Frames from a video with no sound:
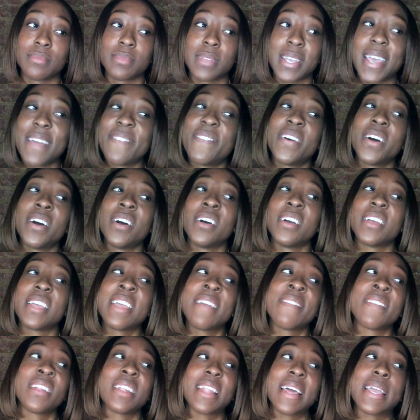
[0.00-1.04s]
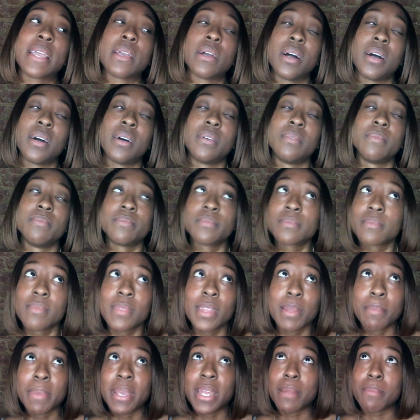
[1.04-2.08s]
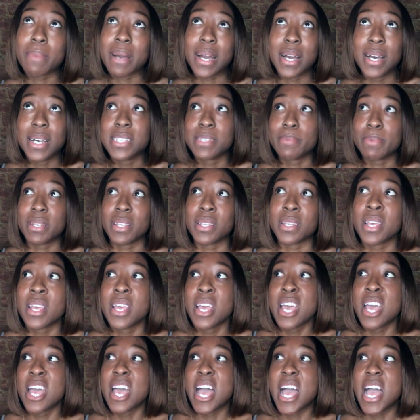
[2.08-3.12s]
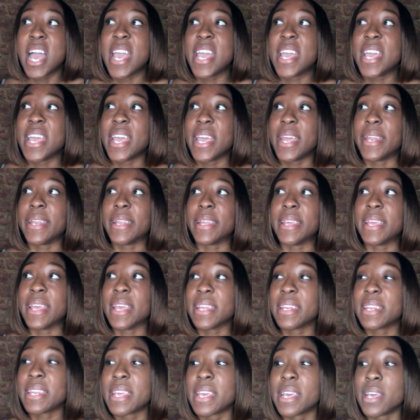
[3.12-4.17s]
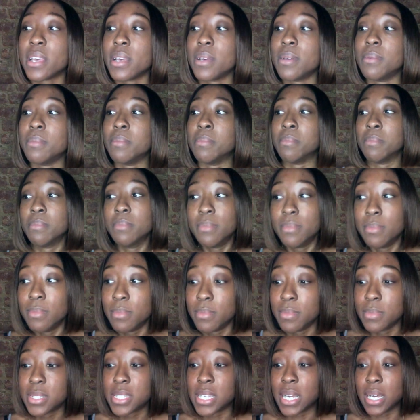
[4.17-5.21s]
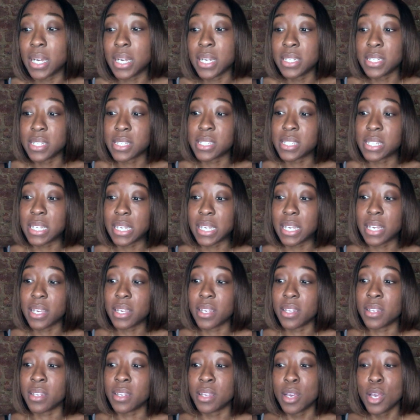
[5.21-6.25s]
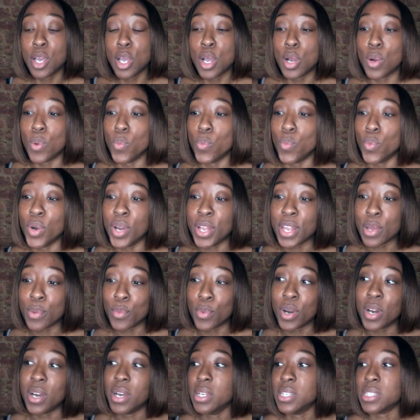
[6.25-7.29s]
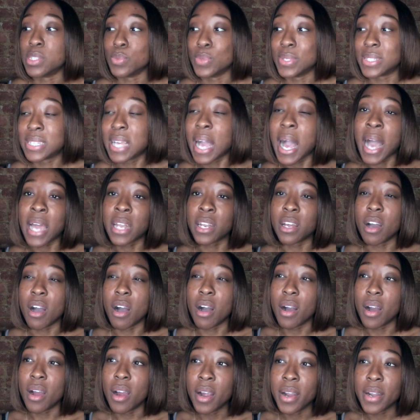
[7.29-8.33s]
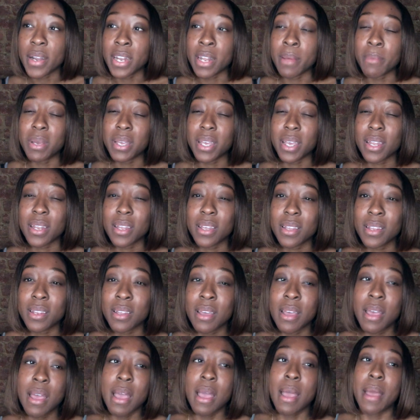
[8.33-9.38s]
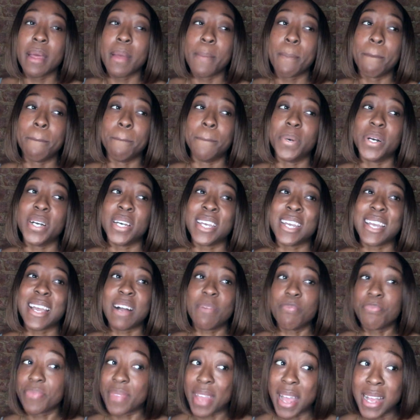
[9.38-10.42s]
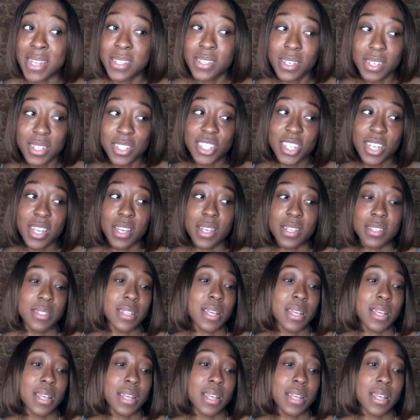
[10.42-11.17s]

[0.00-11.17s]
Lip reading: And for even like meeting my husband and getting him to understand what it was kind of hard in the beginning. But I took a chance.